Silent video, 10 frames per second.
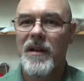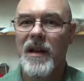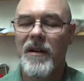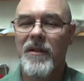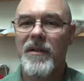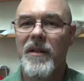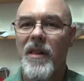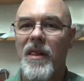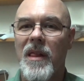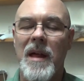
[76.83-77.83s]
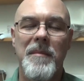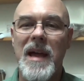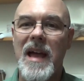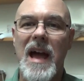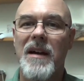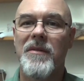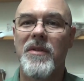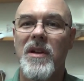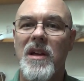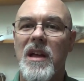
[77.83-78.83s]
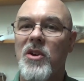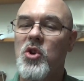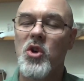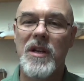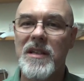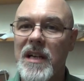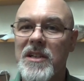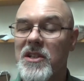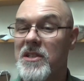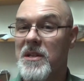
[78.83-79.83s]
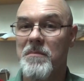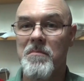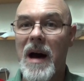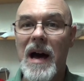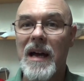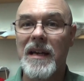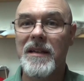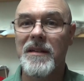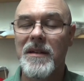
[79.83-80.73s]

Now, they may have good intentions in mind,